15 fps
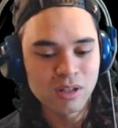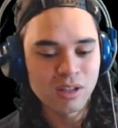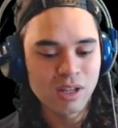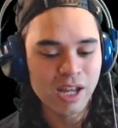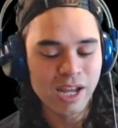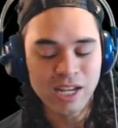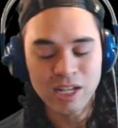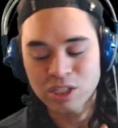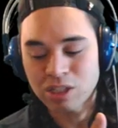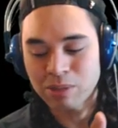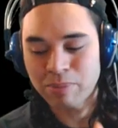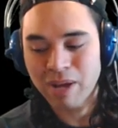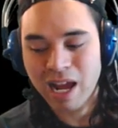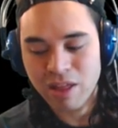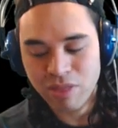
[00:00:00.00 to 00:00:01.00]
I guess, the
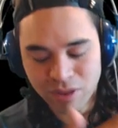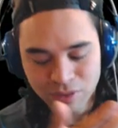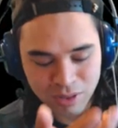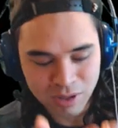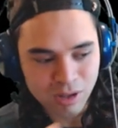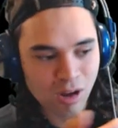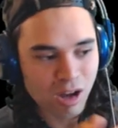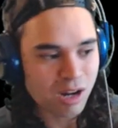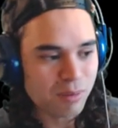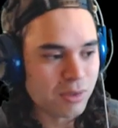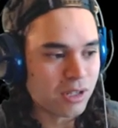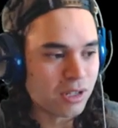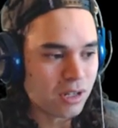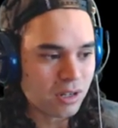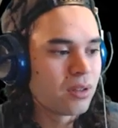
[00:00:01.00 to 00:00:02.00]
path that got him
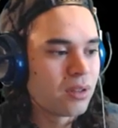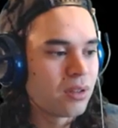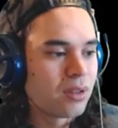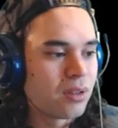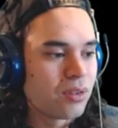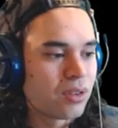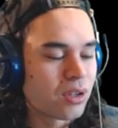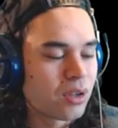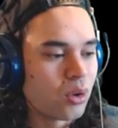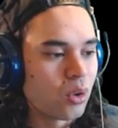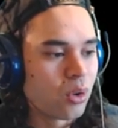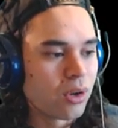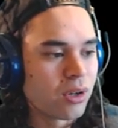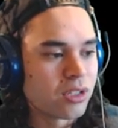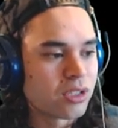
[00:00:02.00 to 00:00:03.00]
here. The
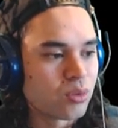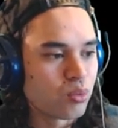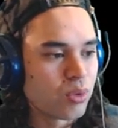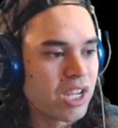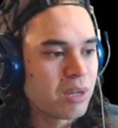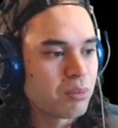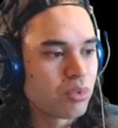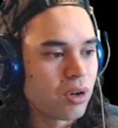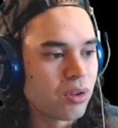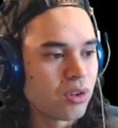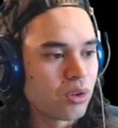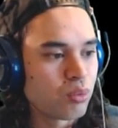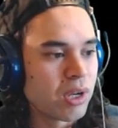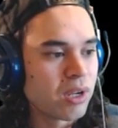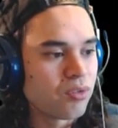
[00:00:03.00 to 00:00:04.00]
chorus, ring,
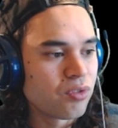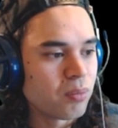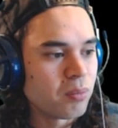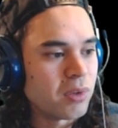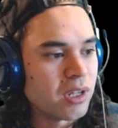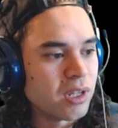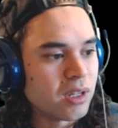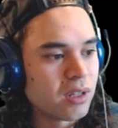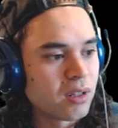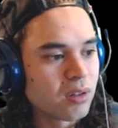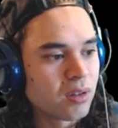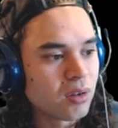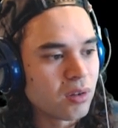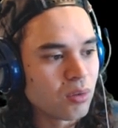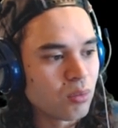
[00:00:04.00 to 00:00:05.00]
brother, ring for me.
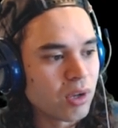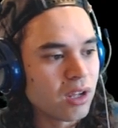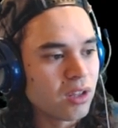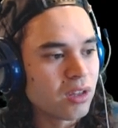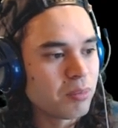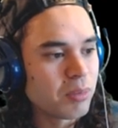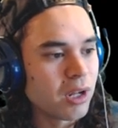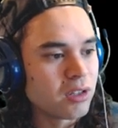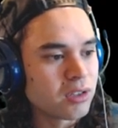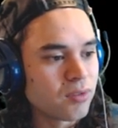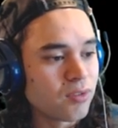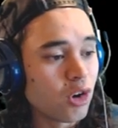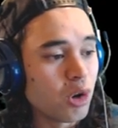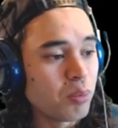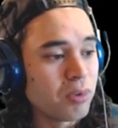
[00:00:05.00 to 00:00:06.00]
Ring the bells
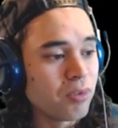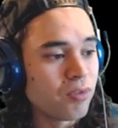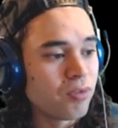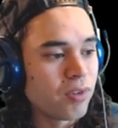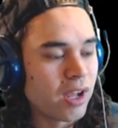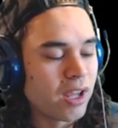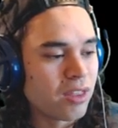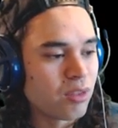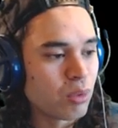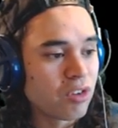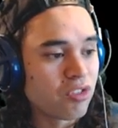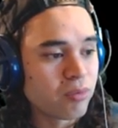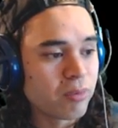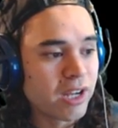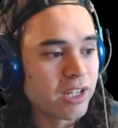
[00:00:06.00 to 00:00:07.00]
of hope and faith.
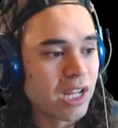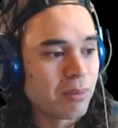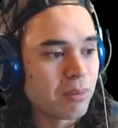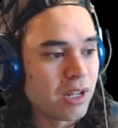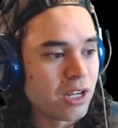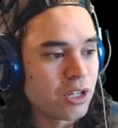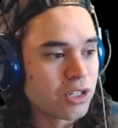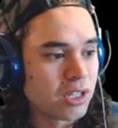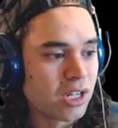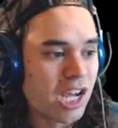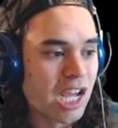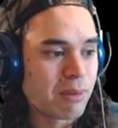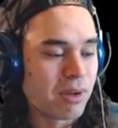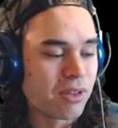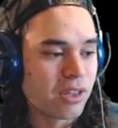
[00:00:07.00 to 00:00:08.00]
Ring for my damnation.
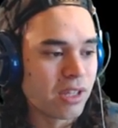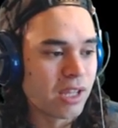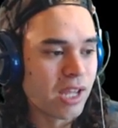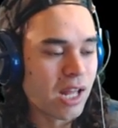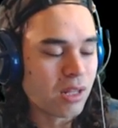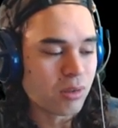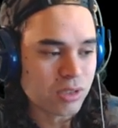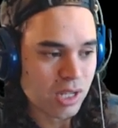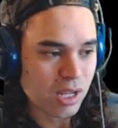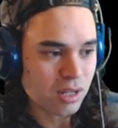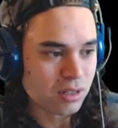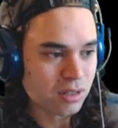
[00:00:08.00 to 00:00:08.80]
I am at the gallows end.